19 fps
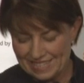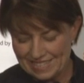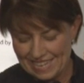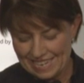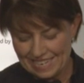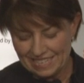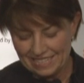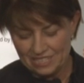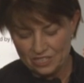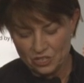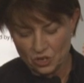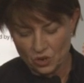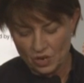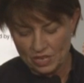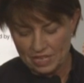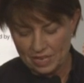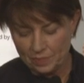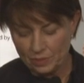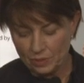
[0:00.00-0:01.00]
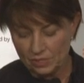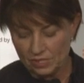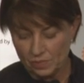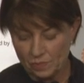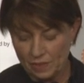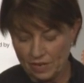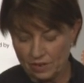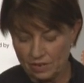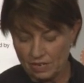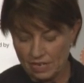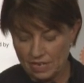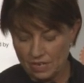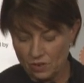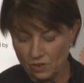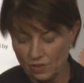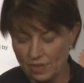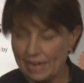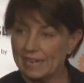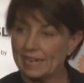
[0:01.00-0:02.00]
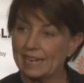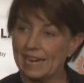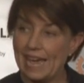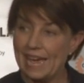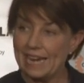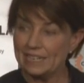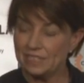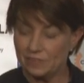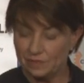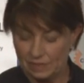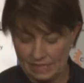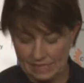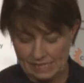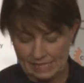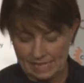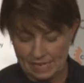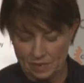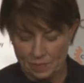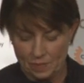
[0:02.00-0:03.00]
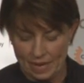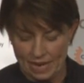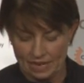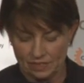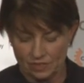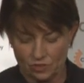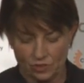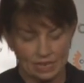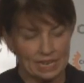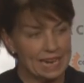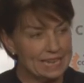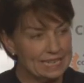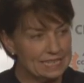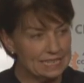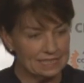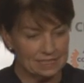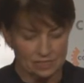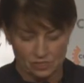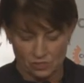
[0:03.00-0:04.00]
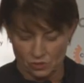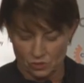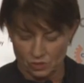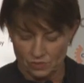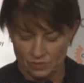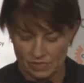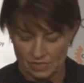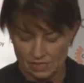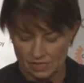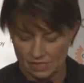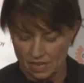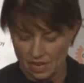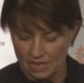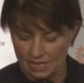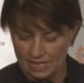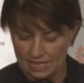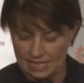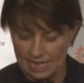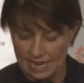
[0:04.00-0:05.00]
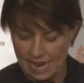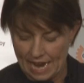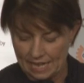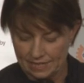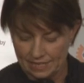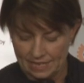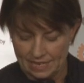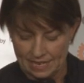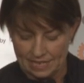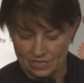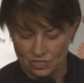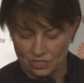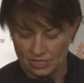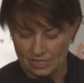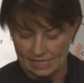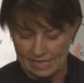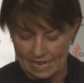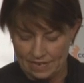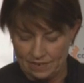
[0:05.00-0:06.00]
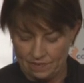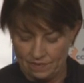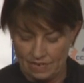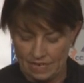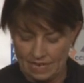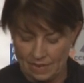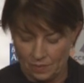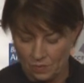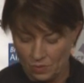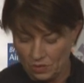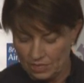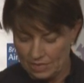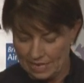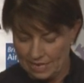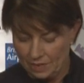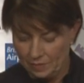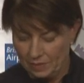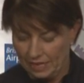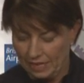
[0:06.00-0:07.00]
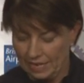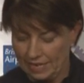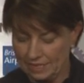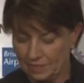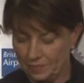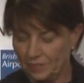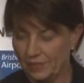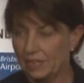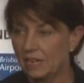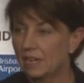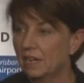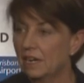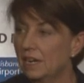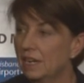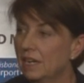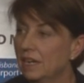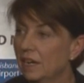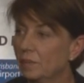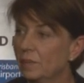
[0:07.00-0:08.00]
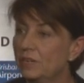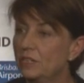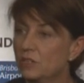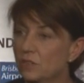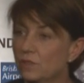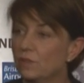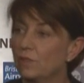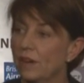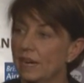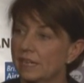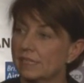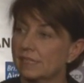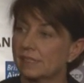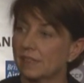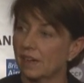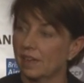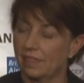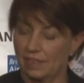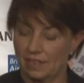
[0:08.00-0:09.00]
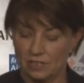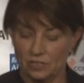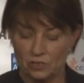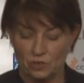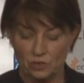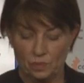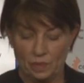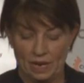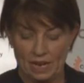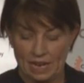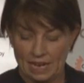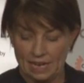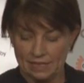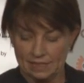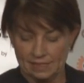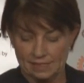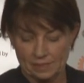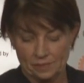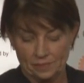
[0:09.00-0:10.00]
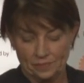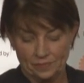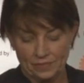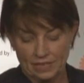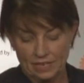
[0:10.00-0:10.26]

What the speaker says: They can enjoy their prosperity, or they can actively set about creating the sort of society that other nations envy and want to emulate. And we do face, I think, two paths.